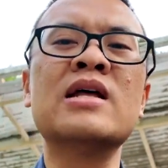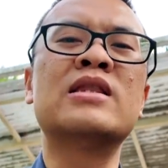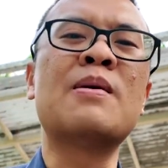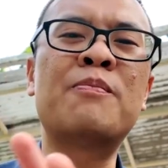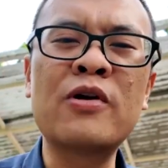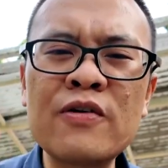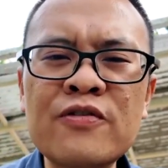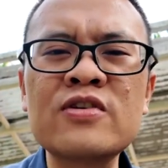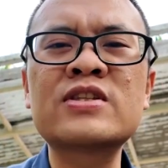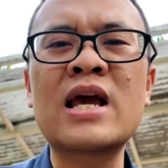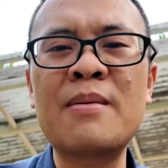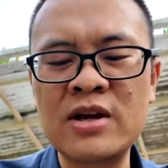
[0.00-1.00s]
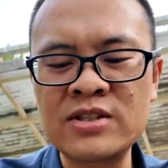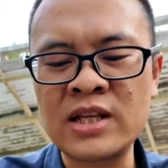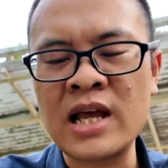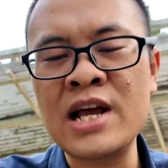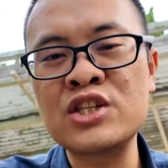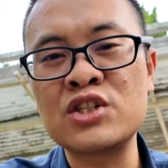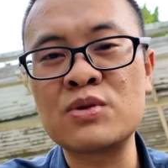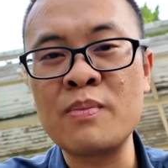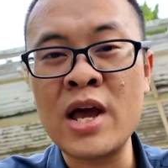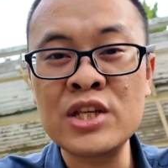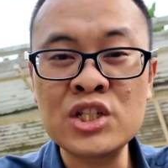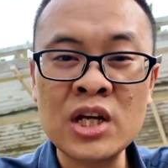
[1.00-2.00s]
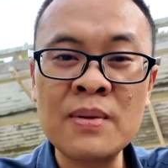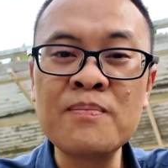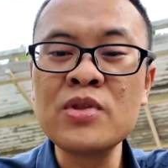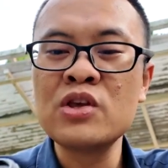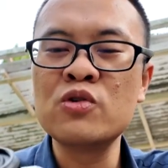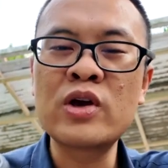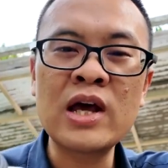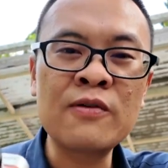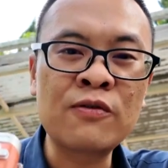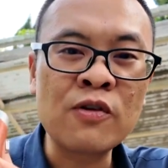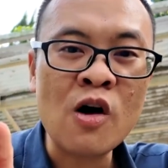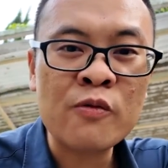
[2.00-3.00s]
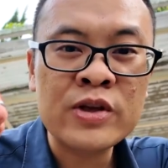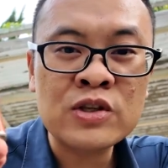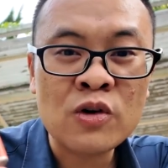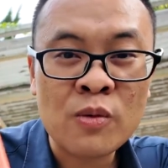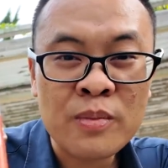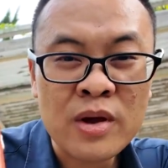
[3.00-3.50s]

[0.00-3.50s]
the previous cameras that I just mentioned. You can vlog with your